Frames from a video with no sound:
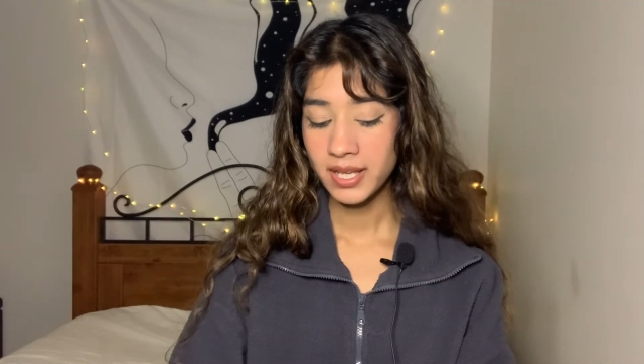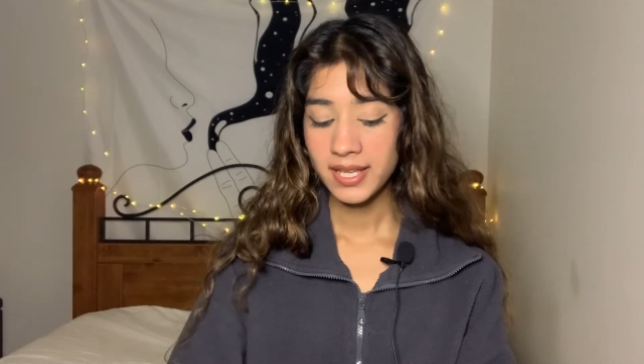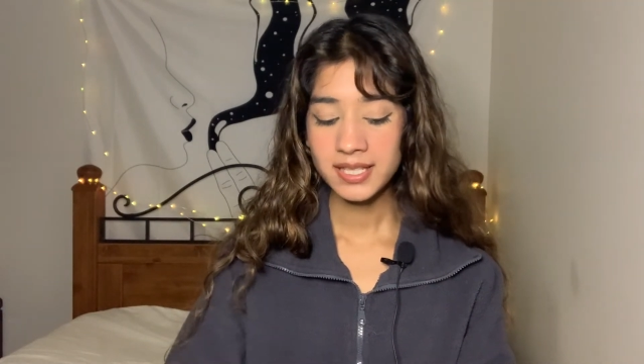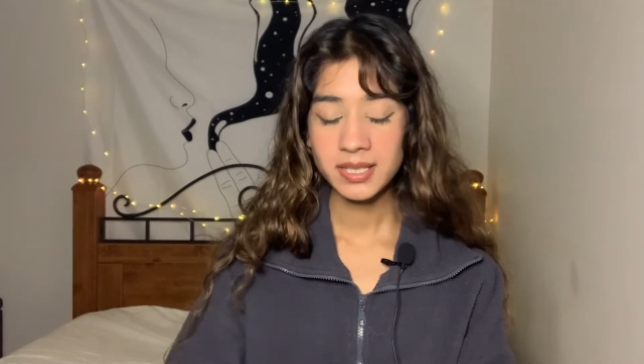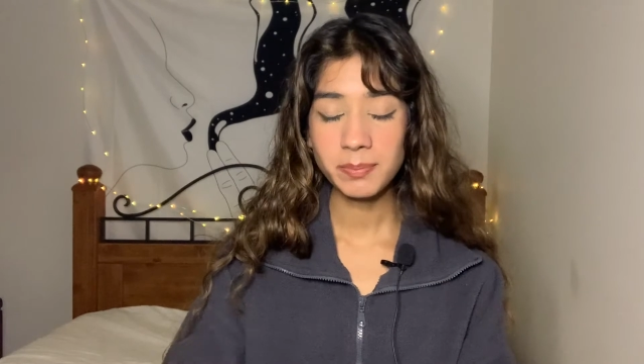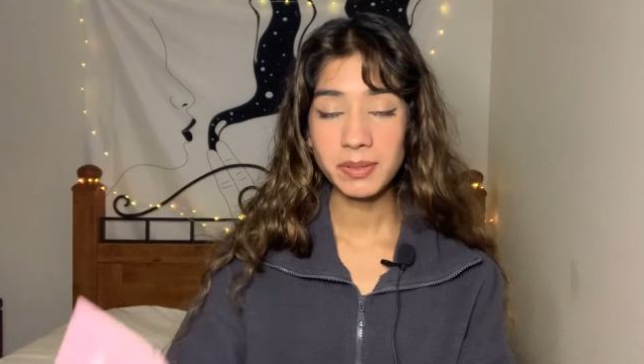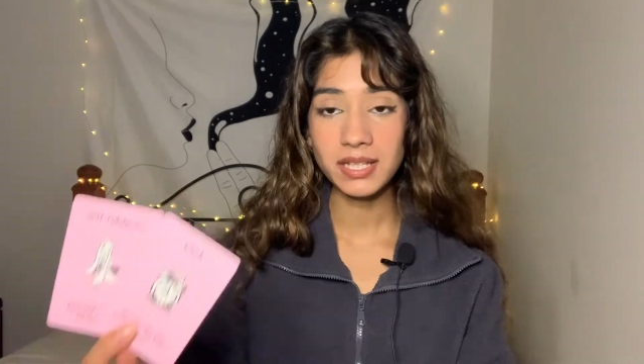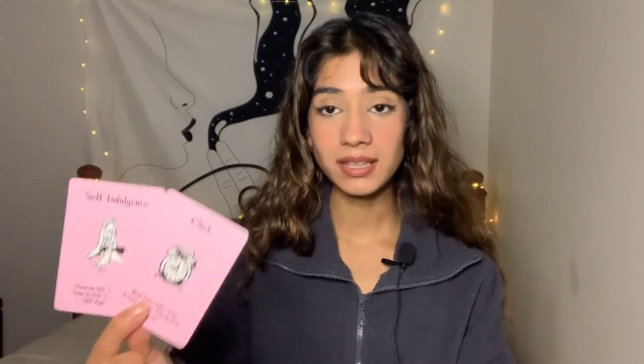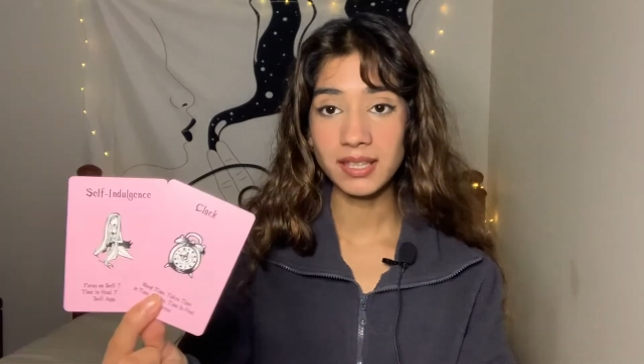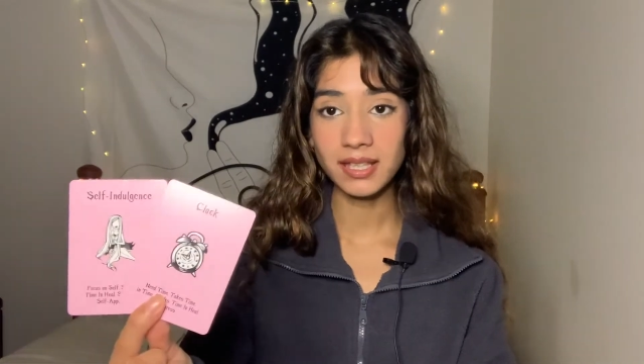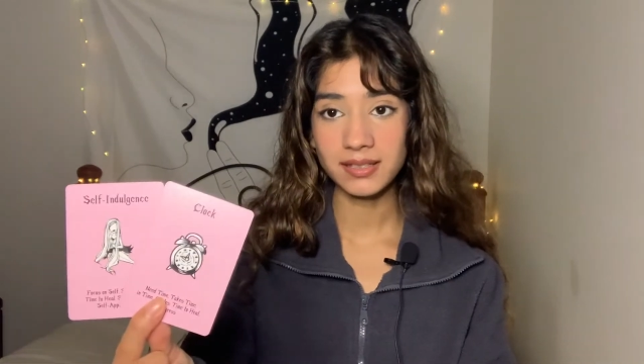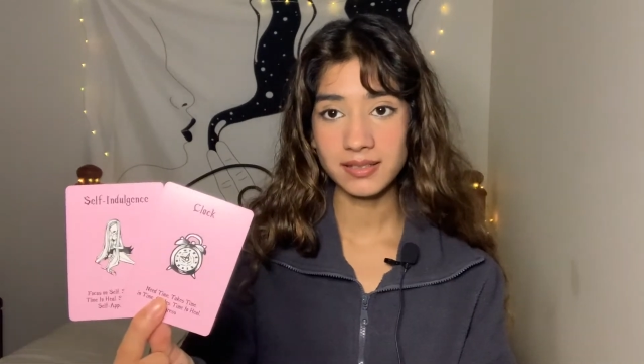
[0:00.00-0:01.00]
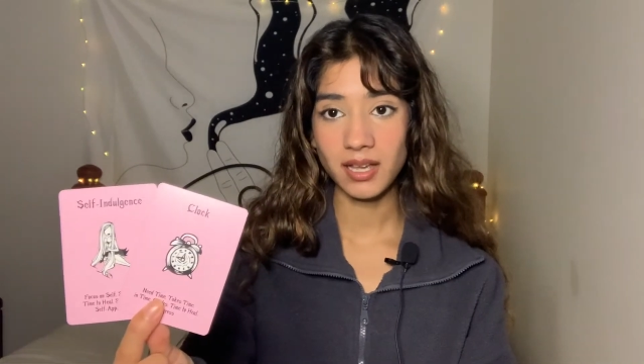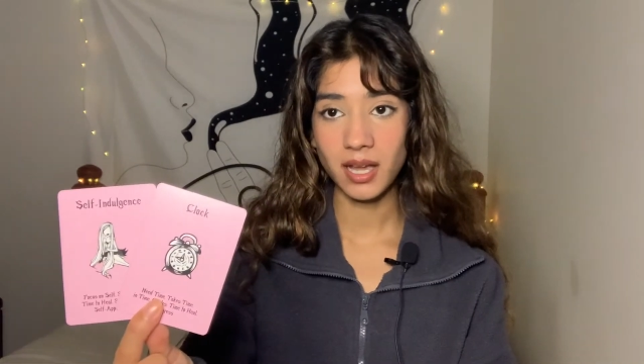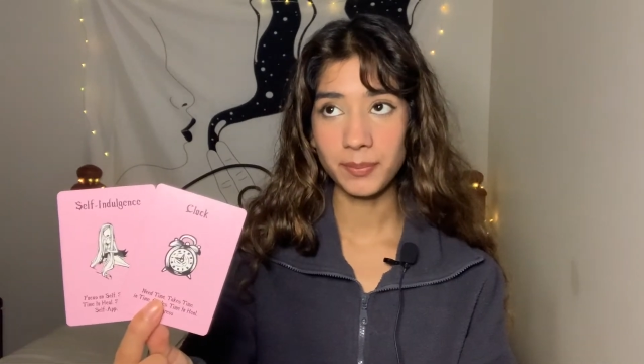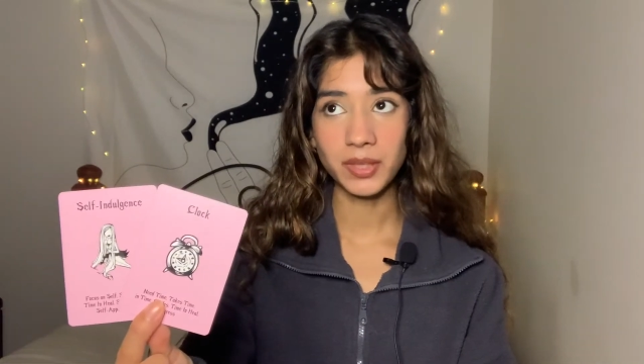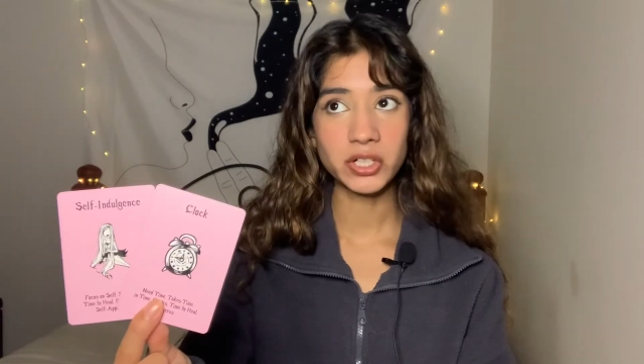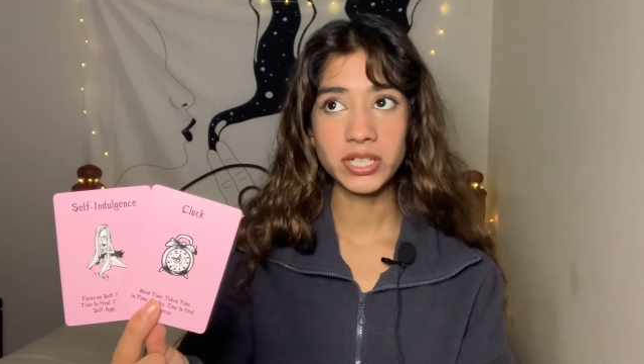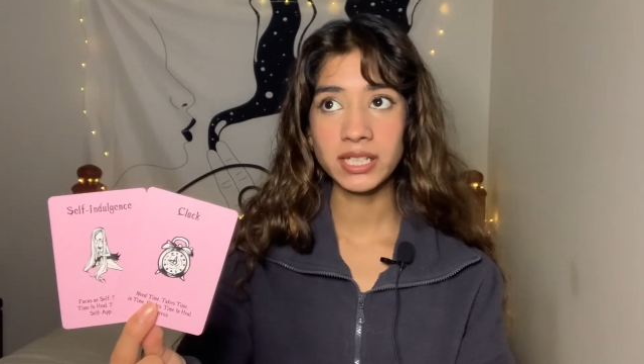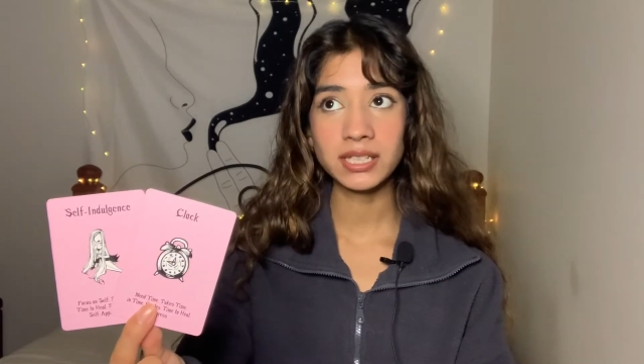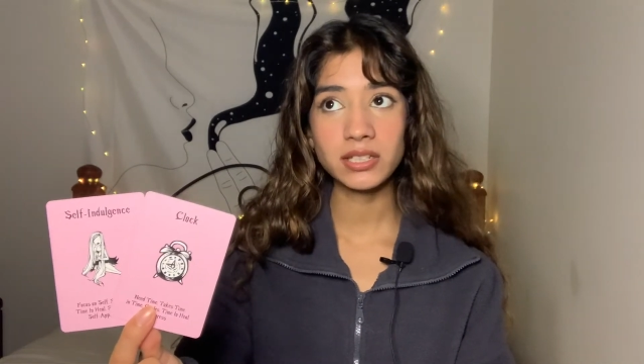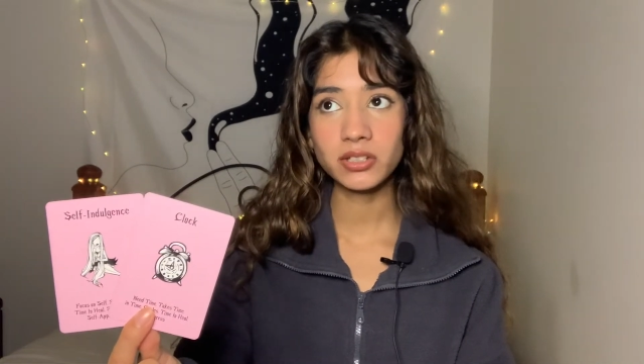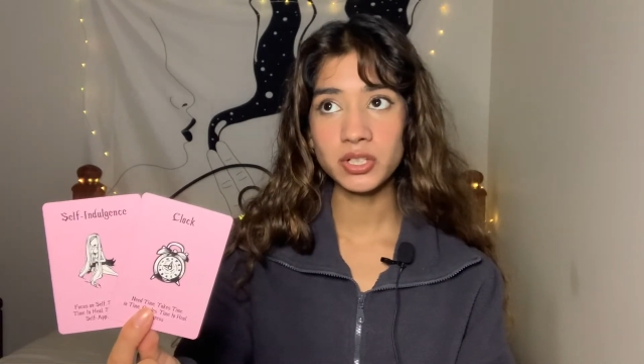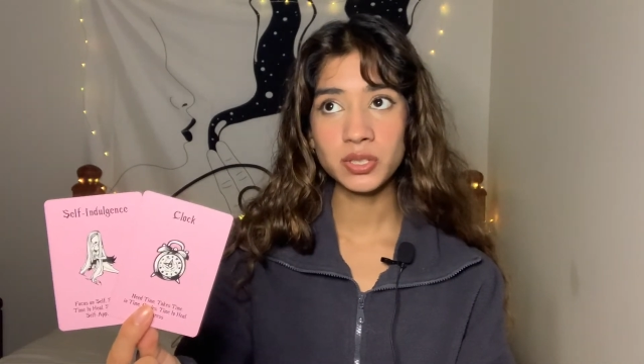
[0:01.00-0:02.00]
speed things up. They're
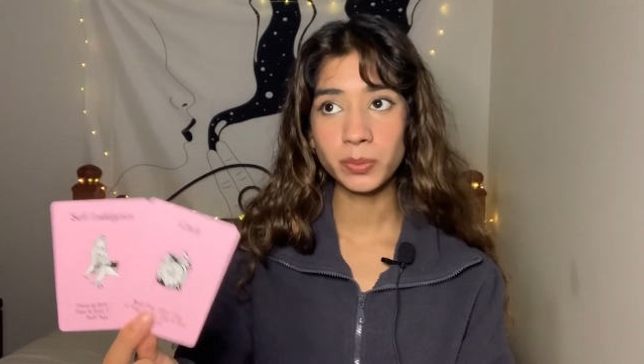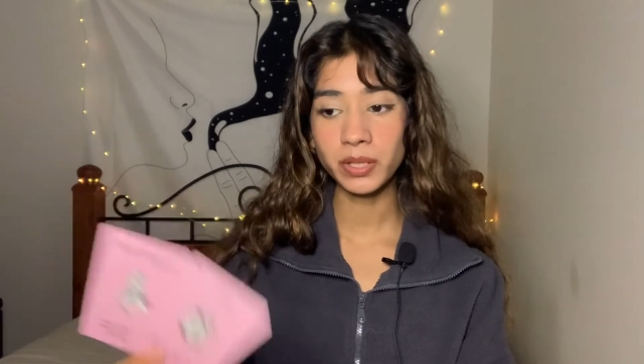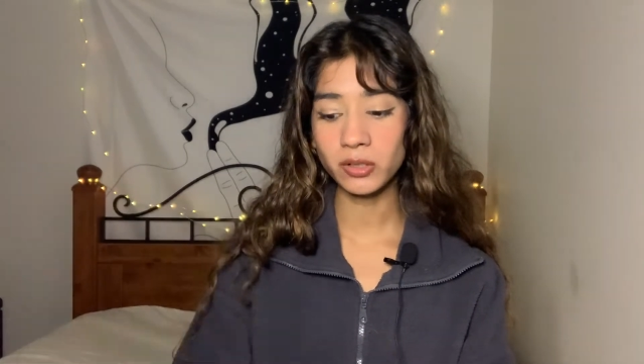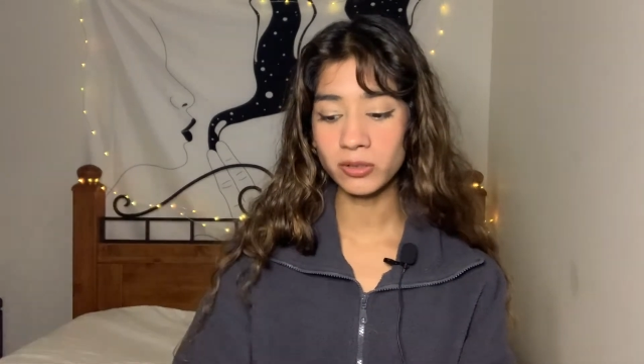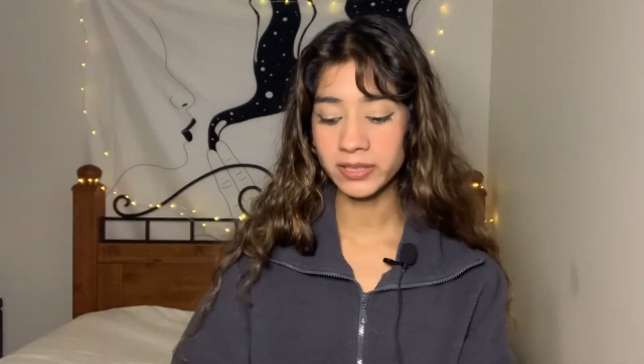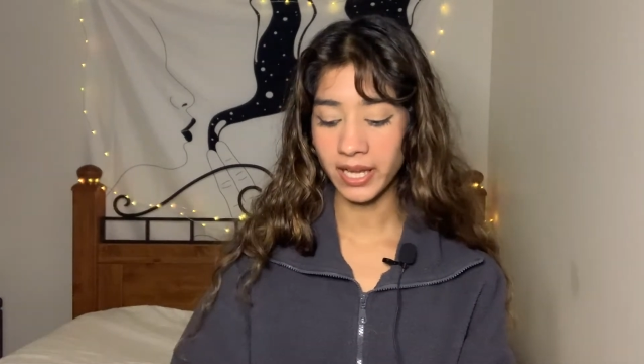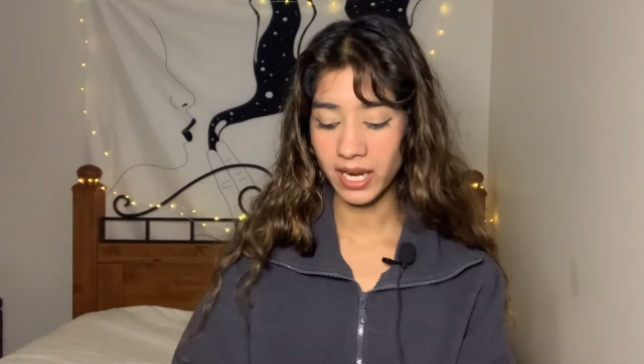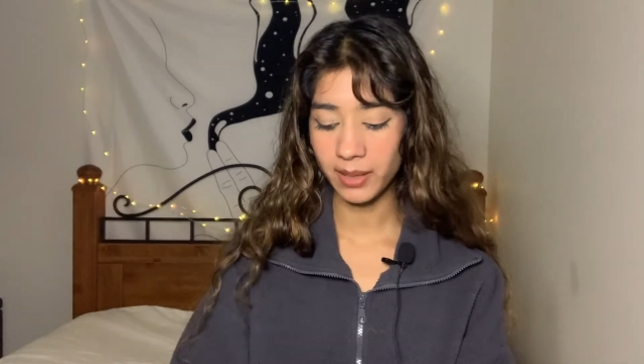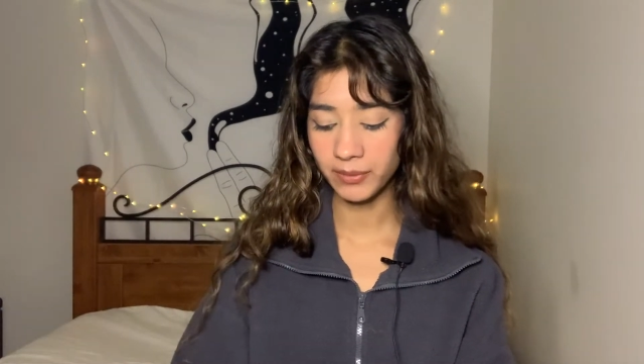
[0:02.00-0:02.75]
taking their sweet old time.